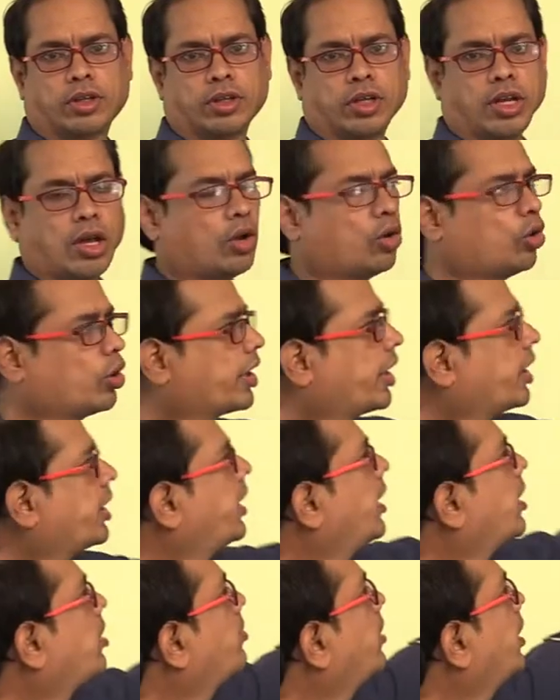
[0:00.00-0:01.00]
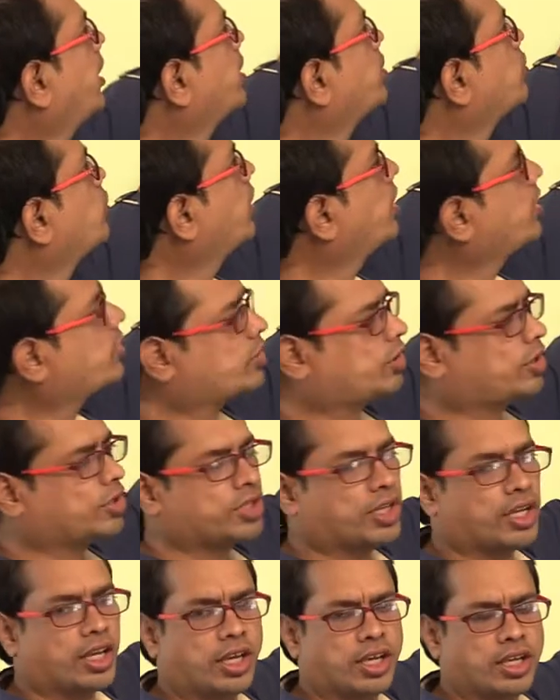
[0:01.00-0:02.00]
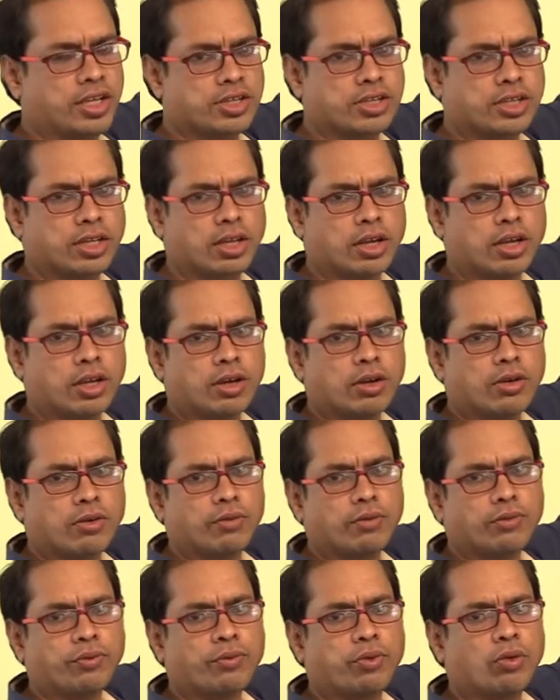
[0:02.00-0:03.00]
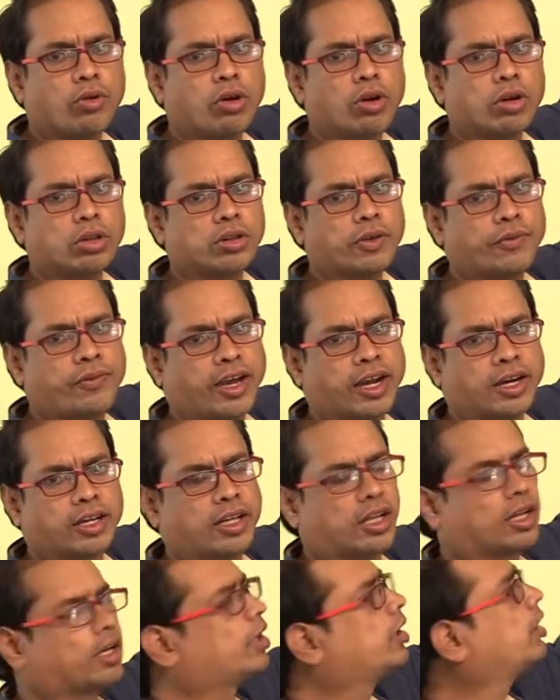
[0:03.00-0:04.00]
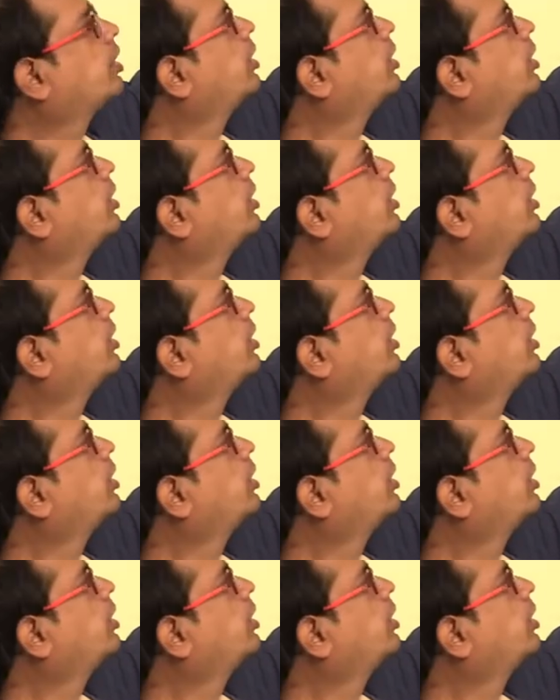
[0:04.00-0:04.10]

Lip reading: Now look at here, my dear students, this is fourth factor,